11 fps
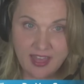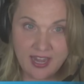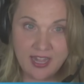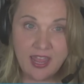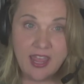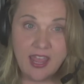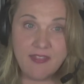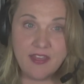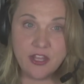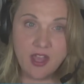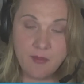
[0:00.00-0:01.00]
that, and
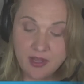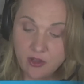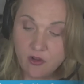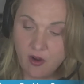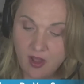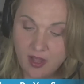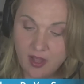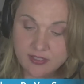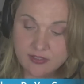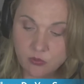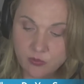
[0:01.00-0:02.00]
that you're coming
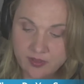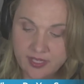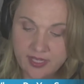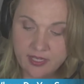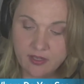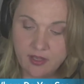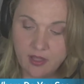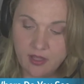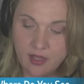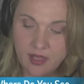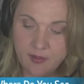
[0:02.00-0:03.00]
across really
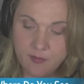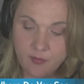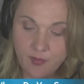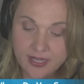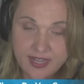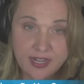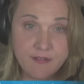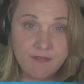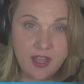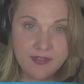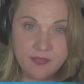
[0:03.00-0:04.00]

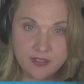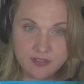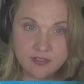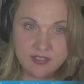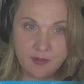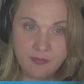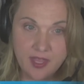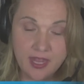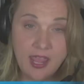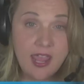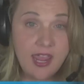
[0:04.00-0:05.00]
identifying that this is something,